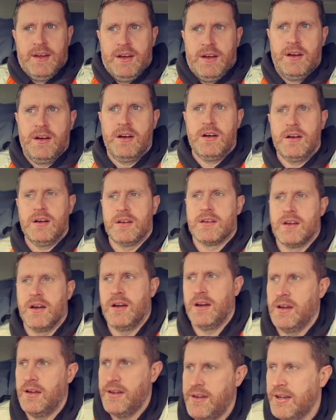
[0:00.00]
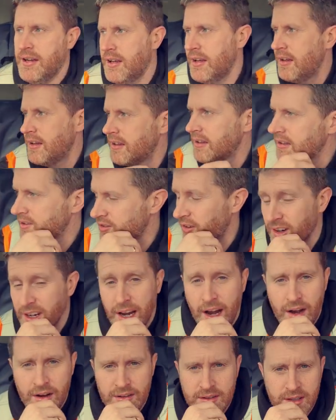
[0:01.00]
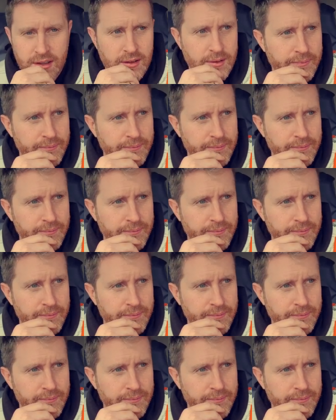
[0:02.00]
Oh god. It's very hard to...